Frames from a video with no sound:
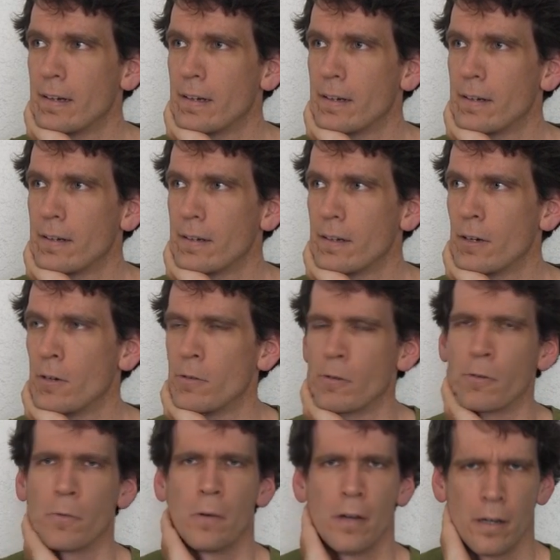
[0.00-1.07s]
uh,
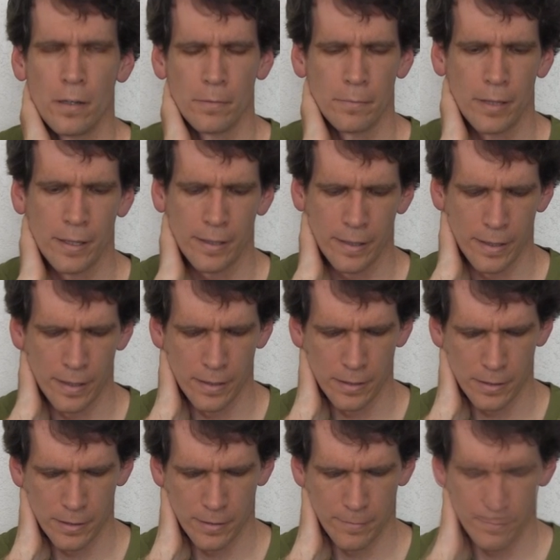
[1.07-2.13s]
overwhelmed, I
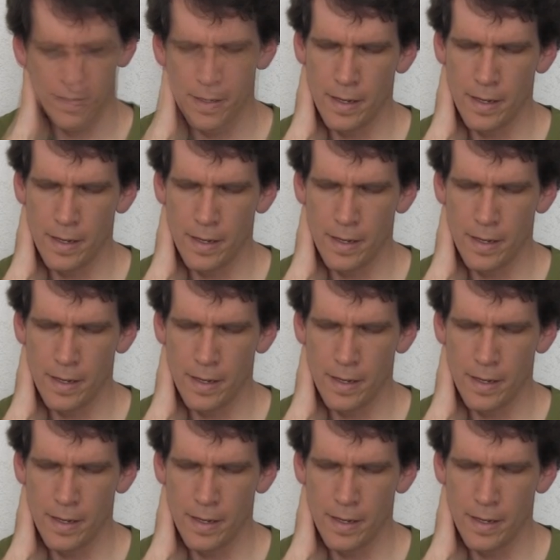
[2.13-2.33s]
guess.